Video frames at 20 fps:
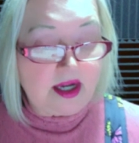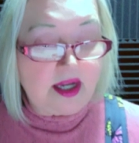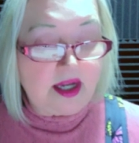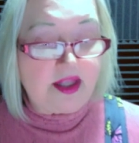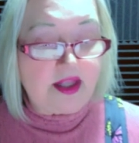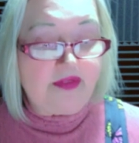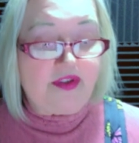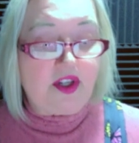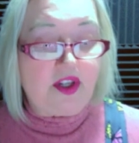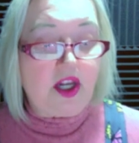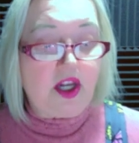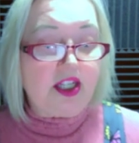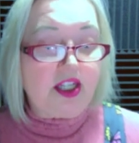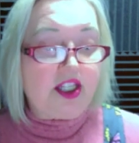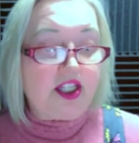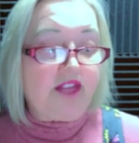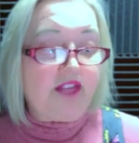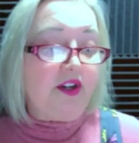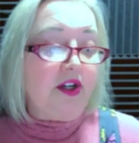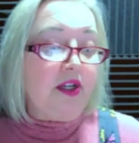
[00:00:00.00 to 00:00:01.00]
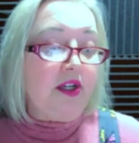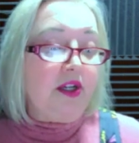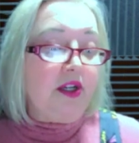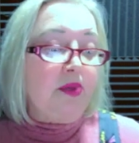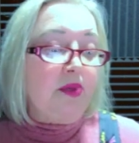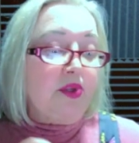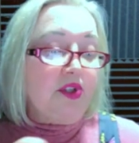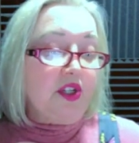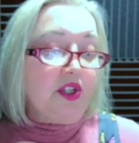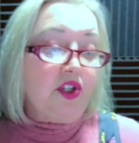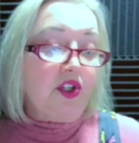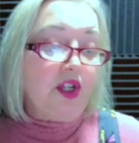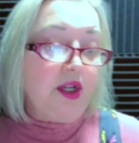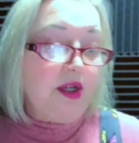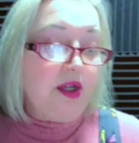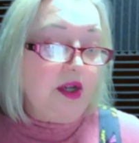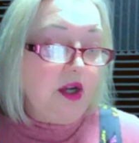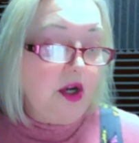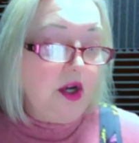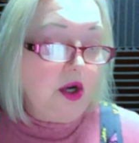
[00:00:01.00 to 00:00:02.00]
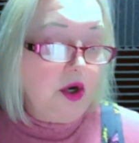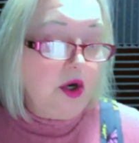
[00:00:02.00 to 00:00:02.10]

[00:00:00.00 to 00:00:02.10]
The philosopher and musician